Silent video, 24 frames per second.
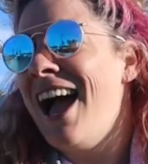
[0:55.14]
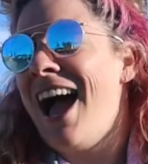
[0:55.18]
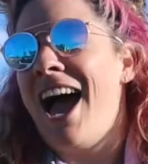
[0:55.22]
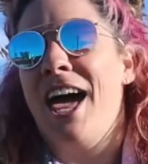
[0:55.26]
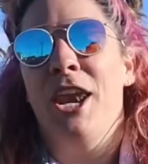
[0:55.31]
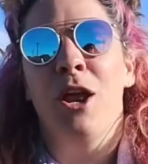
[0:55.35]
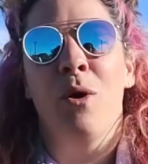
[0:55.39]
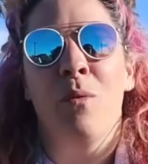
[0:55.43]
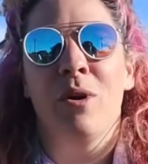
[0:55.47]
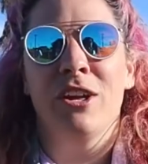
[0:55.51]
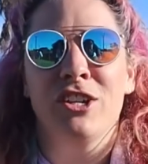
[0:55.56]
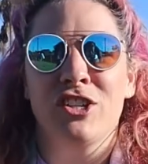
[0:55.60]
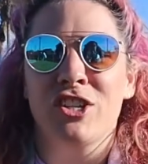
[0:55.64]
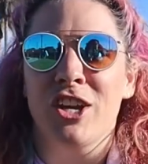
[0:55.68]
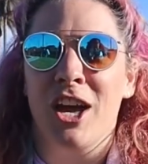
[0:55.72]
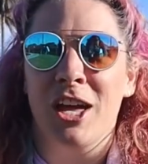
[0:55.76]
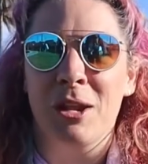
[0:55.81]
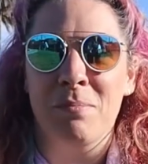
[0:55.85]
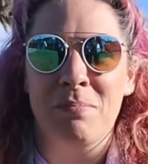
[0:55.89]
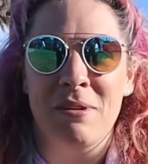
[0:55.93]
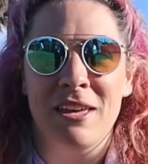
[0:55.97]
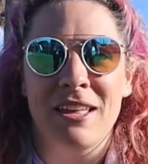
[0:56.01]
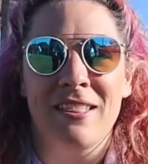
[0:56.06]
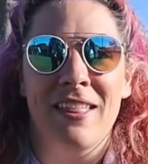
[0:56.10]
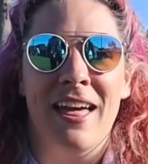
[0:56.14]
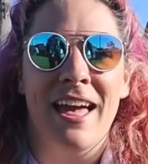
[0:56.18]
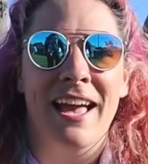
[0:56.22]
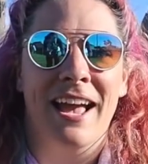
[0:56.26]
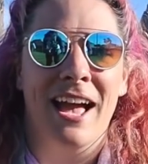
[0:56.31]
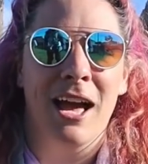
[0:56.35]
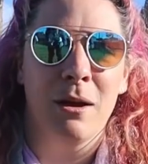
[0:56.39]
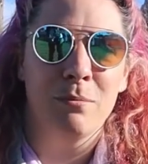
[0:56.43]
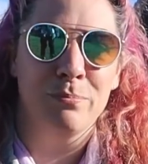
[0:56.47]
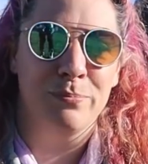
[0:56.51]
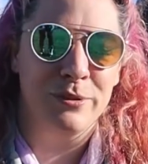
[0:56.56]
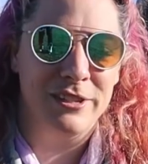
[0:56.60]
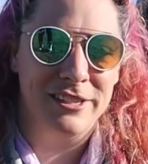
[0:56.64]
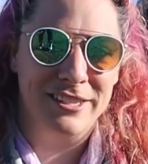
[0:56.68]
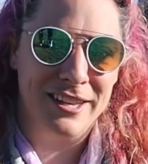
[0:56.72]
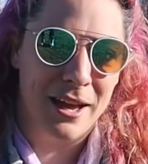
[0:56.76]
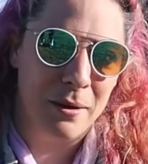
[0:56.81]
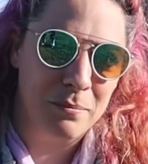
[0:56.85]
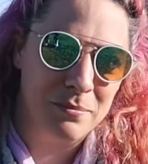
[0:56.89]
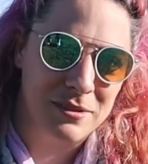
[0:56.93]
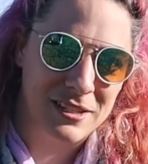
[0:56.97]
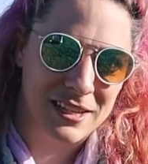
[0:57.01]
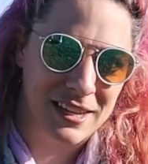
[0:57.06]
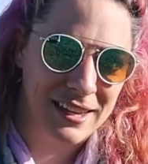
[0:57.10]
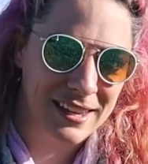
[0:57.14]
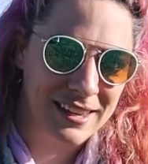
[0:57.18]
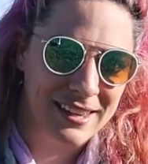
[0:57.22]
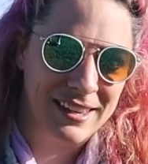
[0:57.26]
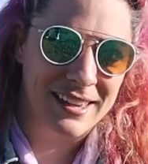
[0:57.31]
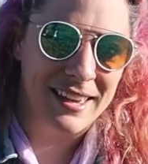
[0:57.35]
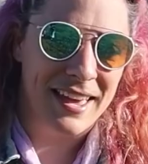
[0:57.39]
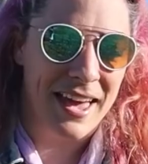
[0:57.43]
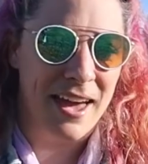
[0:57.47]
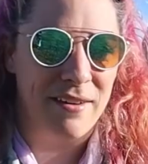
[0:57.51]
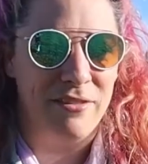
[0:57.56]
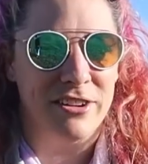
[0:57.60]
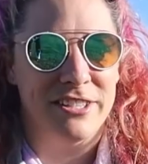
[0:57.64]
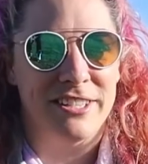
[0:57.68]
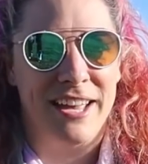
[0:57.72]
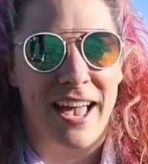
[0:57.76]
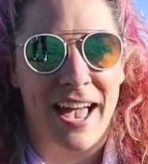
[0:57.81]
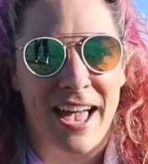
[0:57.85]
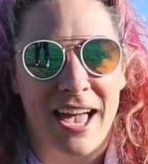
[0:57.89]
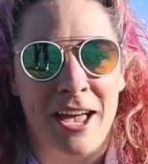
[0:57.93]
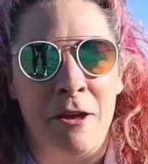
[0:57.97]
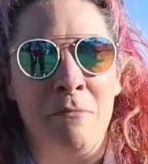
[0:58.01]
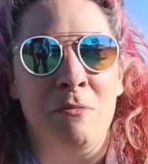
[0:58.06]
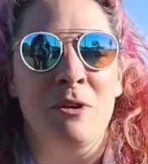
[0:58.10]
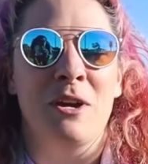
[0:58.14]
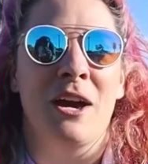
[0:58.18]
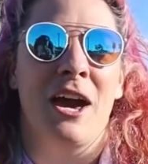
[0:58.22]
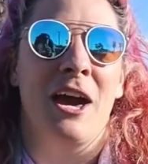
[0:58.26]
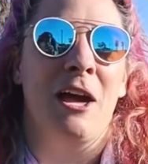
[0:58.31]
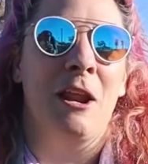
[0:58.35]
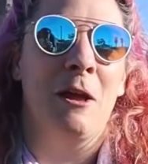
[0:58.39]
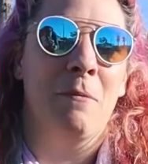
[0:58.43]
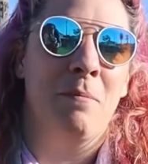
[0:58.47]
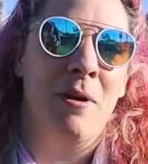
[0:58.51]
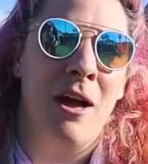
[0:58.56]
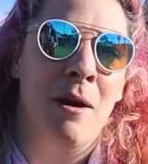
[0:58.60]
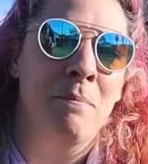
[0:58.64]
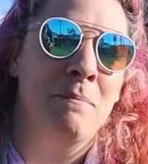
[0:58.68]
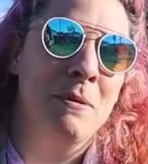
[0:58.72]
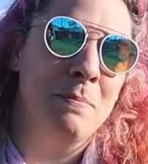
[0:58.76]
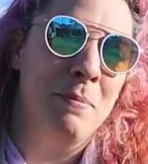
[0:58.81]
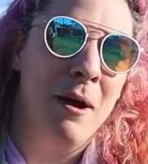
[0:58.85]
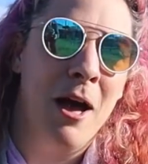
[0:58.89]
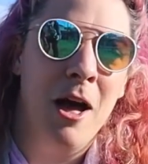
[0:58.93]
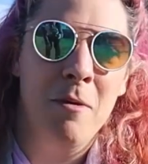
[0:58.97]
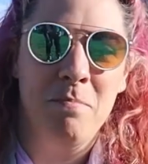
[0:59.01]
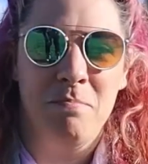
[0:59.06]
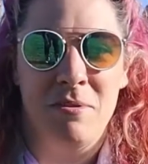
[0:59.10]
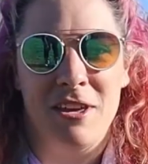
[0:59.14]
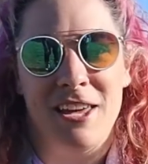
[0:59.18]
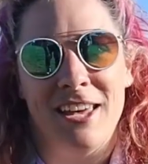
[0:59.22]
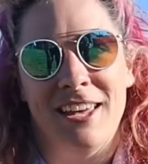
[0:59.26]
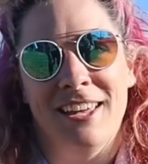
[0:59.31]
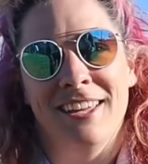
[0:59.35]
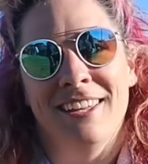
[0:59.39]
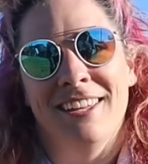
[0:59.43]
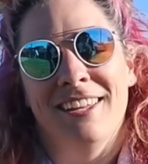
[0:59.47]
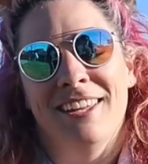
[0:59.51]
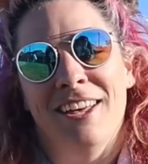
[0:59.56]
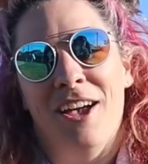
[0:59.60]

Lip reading: I don't want y'all to be like Humpty Dumpty every time you gotta pumpy